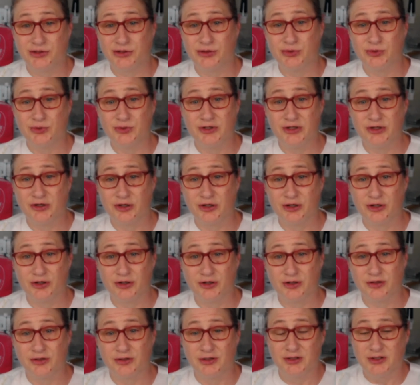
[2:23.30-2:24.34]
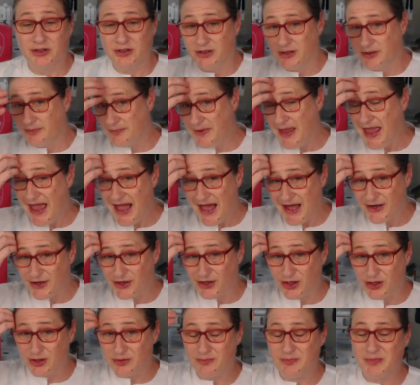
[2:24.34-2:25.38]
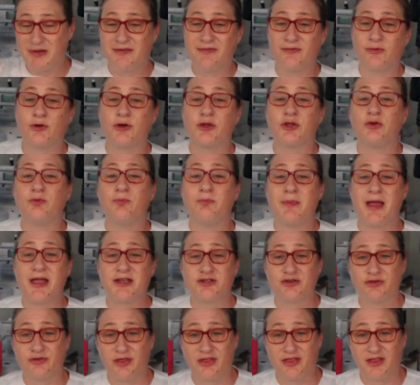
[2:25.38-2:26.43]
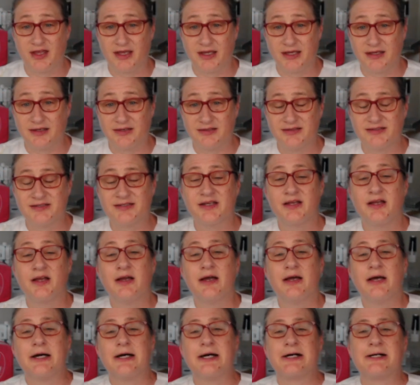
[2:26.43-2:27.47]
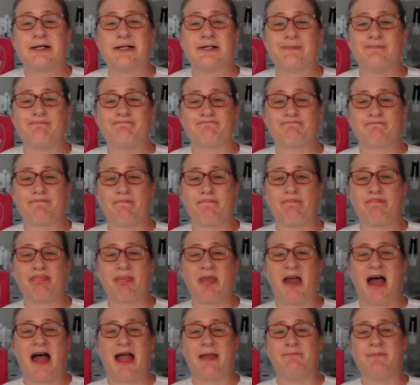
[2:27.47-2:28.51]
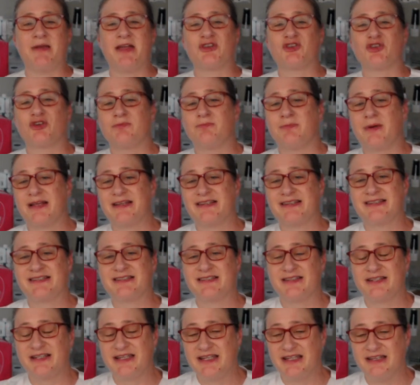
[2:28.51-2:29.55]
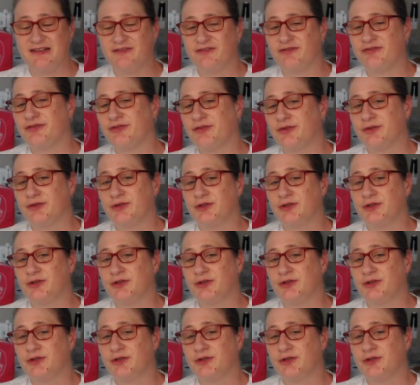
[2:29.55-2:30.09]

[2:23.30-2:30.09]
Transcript: to your pattern before you measure things. Um, I measured my sleeve